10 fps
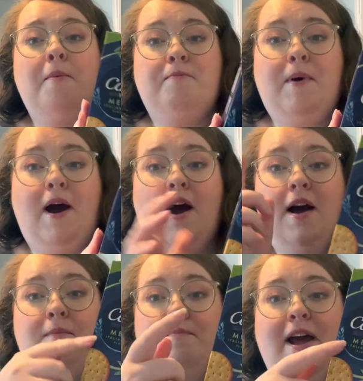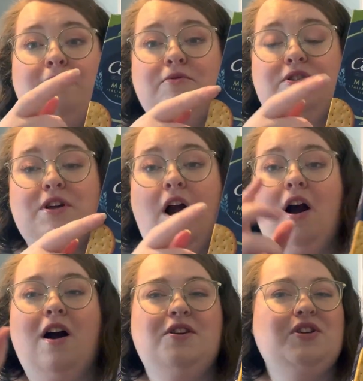But Mount's
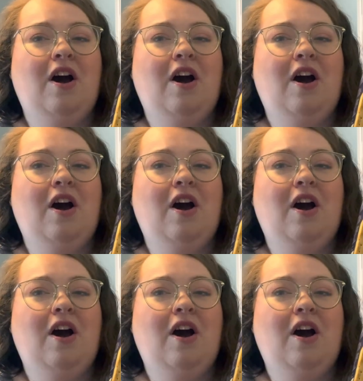Carr's